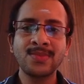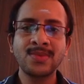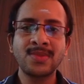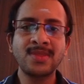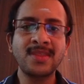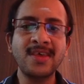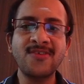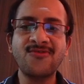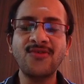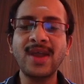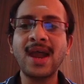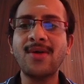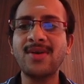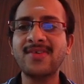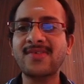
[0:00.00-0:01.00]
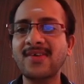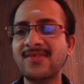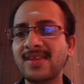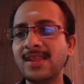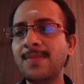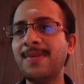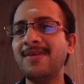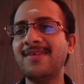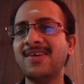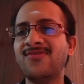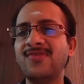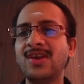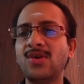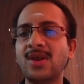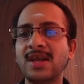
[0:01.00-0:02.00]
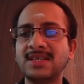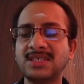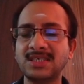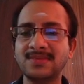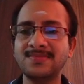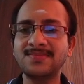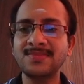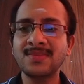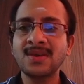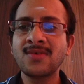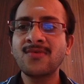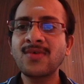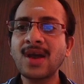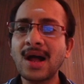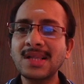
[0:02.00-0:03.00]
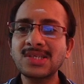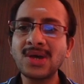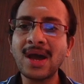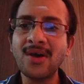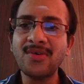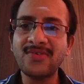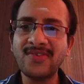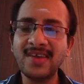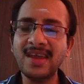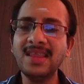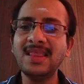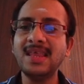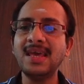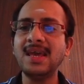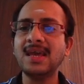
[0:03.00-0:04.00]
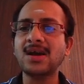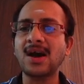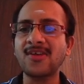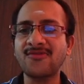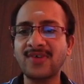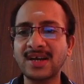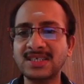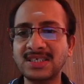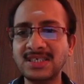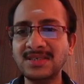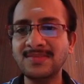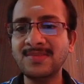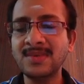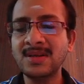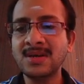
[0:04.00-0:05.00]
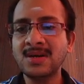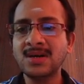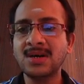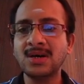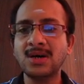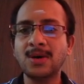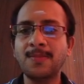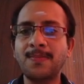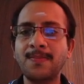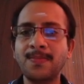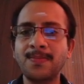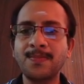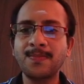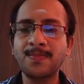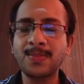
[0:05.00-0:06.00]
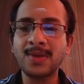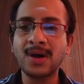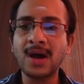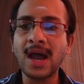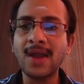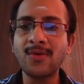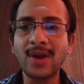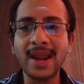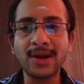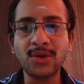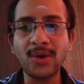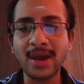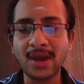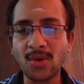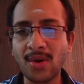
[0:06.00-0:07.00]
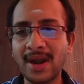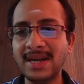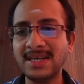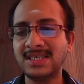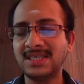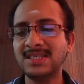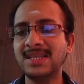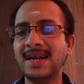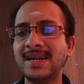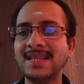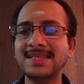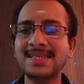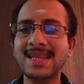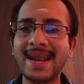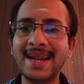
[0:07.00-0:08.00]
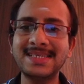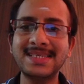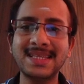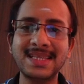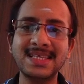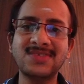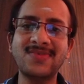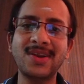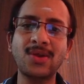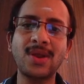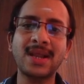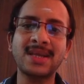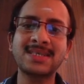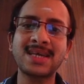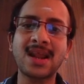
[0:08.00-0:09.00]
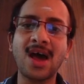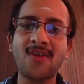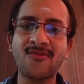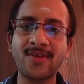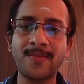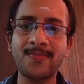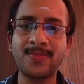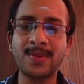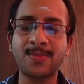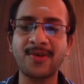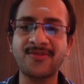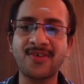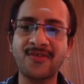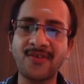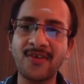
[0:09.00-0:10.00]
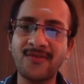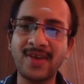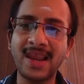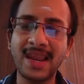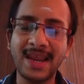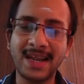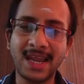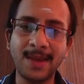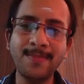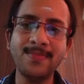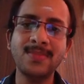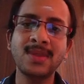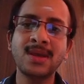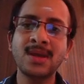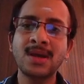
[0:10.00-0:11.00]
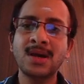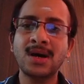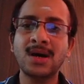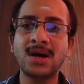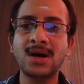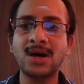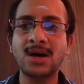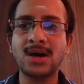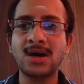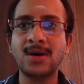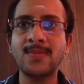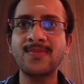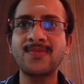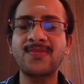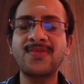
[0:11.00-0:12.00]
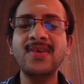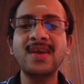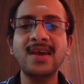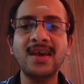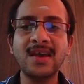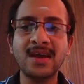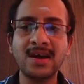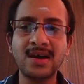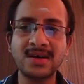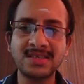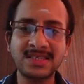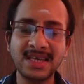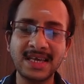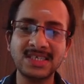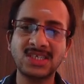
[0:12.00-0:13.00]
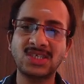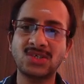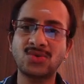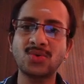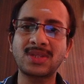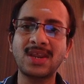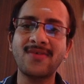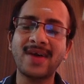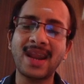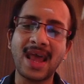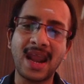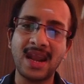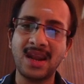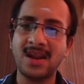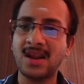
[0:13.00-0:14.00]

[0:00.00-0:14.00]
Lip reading: This we have discussed in the previous video lecture. We also have seen the cost function. I would like to acknowledge that the slides in this video lecture are from Professor Fifi Lee team. CS231N